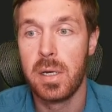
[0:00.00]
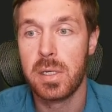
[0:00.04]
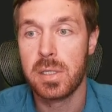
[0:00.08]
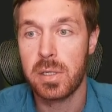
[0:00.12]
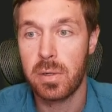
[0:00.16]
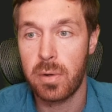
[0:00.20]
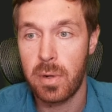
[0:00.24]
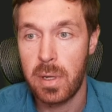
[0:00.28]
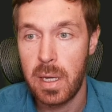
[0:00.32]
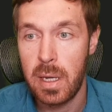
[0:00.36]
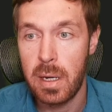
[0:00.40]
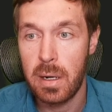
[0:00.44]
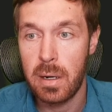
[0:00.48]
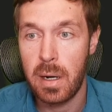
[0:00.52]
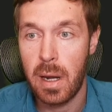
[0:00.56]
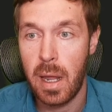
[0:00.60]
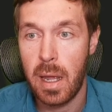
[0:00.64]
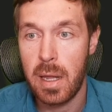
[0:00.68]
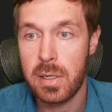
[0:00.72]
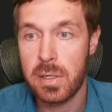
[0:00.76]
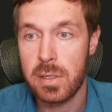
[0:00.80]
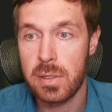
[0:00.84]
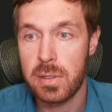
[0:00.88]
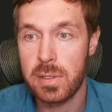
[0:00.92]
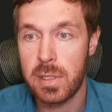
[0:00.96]
So here it
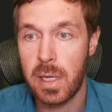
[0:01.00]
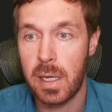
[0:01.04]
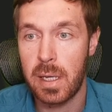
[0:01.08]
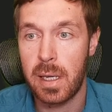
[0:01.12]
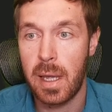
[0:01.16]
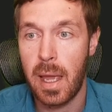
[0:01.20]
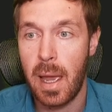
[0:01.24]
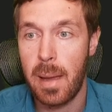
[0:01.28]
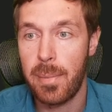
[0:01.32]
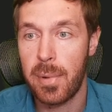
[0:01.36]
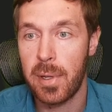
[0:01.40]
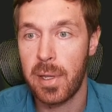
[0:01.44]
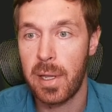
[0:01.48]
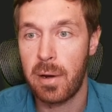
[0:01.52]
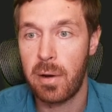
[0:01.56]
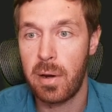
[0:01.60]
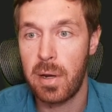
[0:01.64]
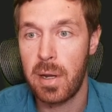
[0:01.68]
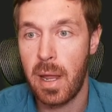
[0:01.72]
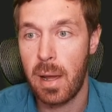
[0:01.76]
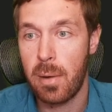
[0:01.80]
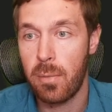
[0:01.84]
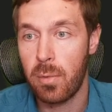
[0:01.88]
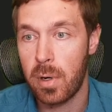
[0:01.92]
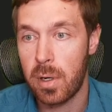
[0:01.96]
enters a
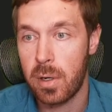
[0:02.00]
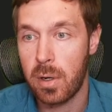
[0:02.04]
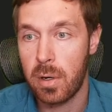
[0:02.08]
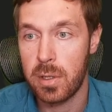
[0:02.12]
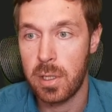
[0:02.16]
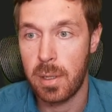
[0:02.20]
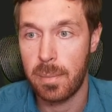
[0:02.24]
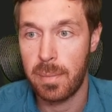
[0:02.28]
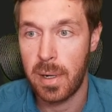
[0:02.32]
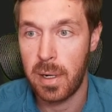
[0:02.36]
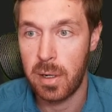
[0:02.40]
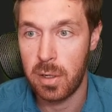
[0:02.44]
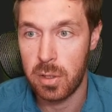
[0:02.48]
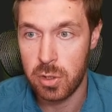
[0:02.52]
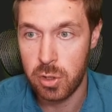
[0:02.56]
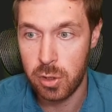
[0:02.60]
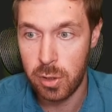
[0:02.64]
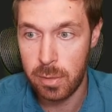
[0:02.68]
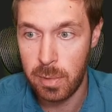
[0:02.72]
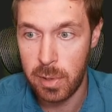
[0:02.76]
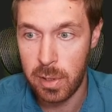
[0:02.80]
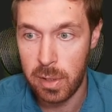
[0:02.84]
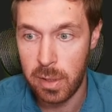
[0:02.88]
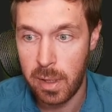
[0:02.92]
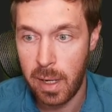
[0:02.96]
capillary network called the
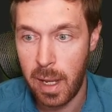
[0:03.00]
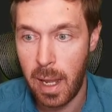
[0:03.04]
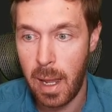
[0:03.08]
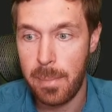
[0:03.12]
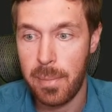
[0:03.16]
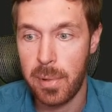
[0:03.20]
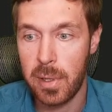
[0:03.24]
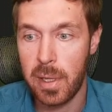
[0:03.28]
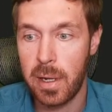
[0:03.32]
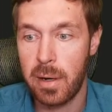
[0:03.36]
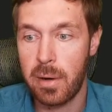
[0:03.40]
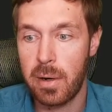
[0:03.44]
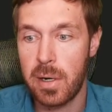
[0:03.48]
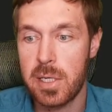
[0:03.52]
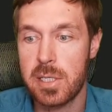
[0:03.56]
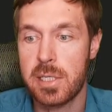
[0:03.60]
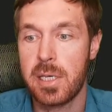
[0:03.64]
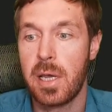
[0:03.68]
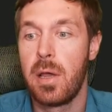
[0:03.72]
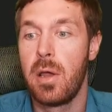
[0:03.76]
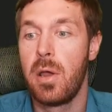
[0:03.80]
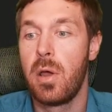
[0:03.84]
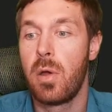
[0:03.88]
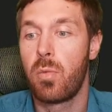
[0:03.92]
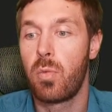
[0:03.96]
peritubular
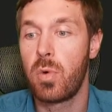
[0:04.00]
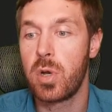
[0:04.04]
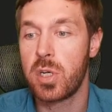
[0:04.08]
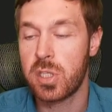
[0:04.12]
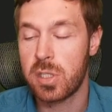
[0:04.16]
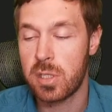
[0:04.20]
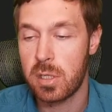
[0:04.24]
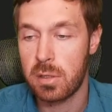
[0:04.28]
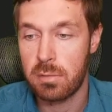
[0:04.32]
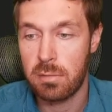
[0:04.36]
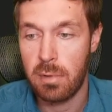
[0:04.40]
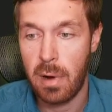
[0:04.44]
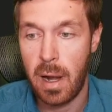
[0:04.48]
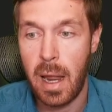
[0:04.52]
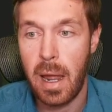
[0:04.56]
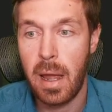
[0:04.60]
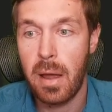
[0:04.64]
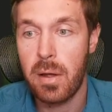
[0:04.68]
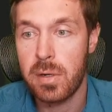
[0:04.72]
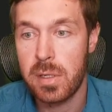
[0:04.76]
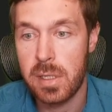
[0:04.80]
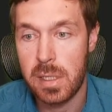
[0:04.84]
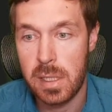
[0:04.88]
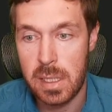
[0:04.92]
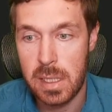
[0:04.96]
capillaries, which
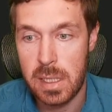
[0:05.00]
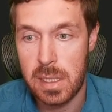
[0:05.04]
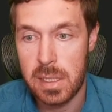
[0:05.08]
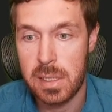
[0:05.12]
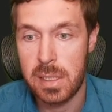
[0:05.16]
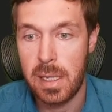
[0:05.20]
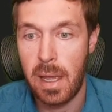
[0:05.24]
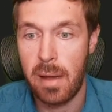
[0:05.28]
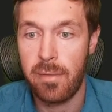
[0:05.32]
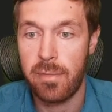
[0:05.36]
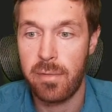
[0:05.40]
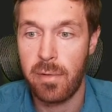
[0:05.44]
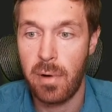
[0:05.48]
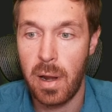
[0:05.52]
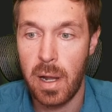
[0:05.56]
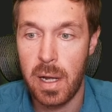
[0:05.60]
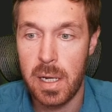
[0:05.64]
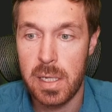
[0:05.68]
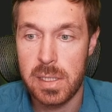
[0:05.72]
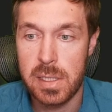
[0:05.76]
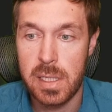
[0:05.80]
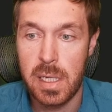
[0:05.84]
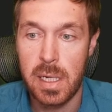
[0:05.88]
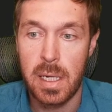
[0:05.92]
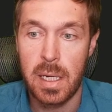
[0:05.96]
surround these
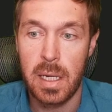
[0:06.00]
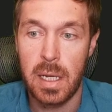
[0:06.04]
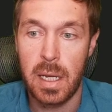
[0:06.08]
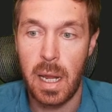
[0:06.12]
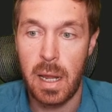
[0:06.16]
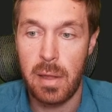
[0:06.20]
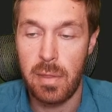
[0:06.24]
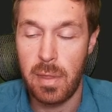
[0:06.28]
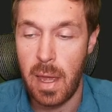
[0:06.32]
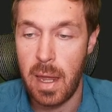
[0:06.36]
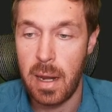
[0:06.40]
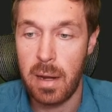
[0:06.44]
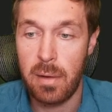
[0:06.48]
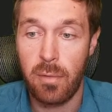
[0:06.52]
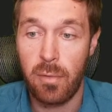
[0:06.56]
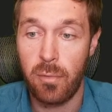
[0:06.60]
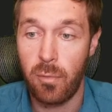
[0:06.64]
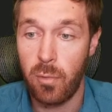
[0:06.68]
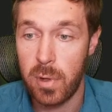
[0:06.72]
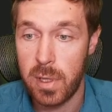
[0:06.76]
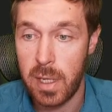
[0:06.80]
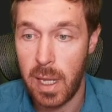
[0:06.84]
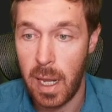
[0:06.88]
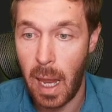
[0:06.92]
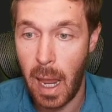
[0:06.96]
nephrons, and then
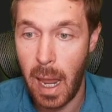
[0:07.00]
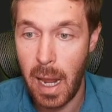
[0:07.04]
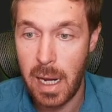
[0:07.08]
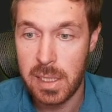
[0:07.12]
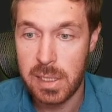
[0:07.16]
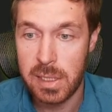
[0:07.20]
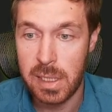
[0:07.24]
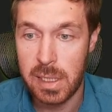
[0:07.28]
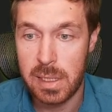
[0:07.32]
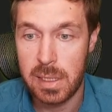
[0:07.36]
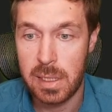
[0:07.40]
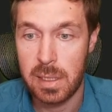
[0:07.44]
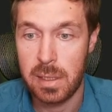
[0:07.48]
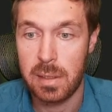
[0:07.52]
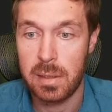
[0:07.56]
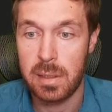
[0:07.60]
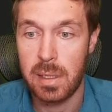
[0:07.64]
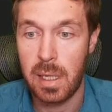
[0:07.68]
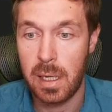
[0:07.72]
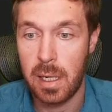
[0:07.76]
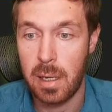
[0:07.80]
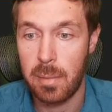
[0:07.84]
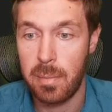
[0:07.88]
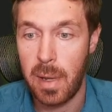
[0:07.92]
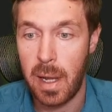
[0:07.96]
when they exit,
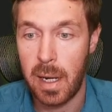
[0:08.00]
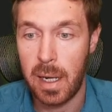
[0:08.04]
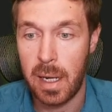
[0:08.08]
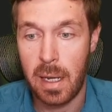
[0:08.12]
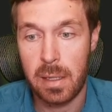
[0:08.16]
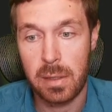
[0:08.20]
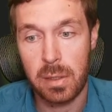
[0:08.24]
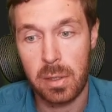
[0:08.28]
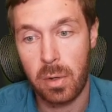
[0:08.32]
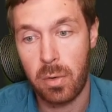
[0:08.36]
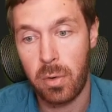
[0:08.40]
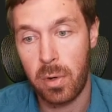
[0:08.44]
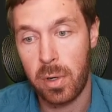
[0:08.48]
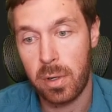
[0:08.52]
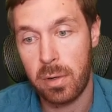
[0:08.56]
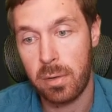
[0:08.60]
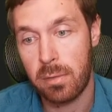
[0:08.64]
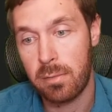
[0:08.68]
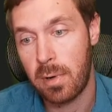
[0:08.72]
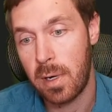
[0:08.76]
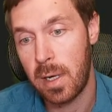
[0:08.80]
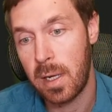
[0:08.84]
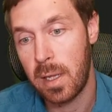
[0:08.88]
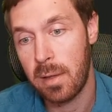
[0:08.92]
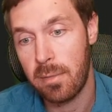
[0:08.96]
they come back out the
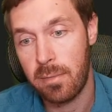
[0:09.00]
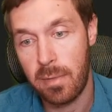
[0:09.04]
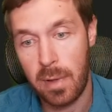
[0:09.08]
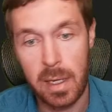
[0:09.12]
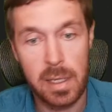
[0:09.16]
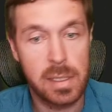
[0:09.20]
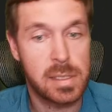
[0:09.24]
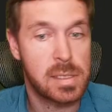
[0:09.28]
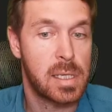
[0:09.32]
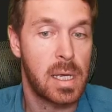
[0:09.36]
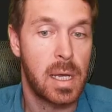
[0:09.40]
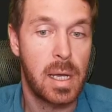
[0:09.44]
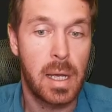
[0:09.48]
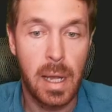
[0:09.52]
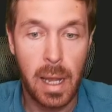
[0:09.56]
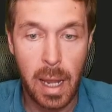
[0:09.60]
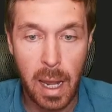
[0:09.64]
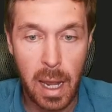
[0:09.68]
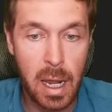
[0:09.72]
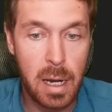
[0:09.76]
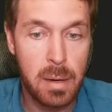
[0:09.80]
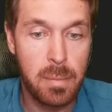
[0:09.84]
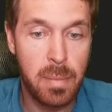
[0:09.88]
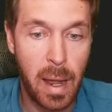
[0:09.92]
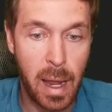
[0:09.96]
cortical radiate veins
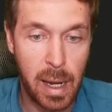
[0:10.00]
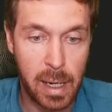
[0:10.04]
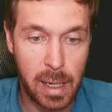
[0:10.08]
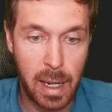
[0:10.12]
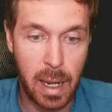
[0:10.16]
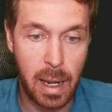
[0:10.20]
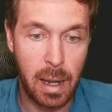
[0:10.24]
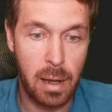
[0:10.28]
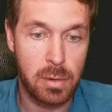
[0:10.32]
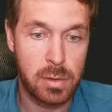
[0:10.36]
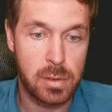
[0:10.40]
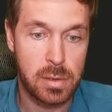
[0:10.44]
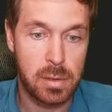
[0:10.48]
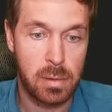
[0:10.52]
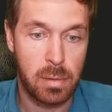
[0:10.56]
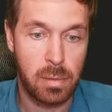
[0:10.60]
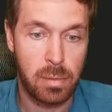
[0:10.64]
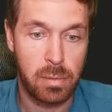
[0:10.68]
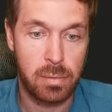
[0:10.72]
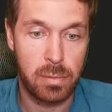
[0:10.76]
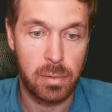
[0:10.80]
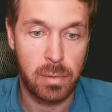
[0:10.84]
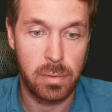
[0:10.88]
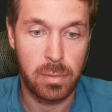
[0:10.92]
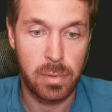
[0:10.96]
and back out
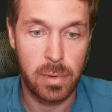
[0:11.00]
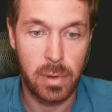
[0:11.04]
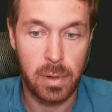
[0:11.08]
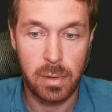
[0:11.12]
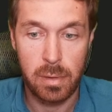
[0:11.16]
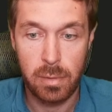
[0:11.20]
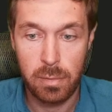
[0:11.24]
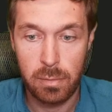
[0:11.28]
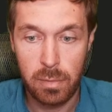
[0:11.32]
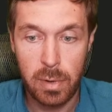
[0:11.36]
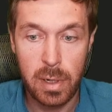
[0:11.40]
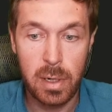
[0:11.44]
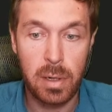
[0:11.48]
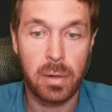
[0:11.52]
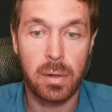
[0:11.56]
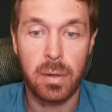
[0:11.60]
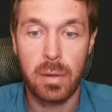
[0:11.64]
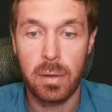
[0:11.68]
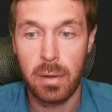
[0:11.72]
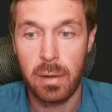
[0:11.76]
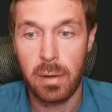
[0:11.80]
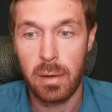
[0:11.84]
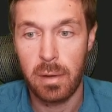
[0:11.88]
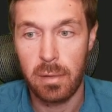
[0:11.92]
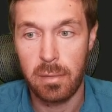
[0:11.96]
through the
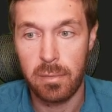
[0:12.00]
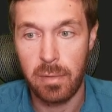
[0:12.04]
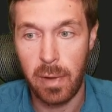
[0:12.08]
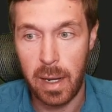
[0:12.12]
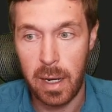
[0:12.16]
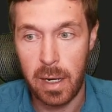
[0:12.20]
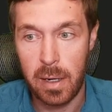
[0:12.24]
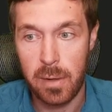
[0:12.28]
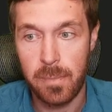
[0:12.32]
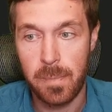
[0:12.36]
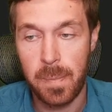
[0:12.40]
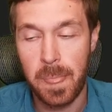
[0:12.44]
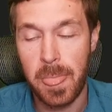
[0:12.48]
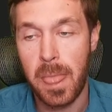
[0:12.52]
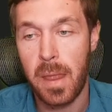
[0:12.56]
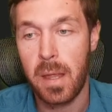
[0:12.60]
renal vein.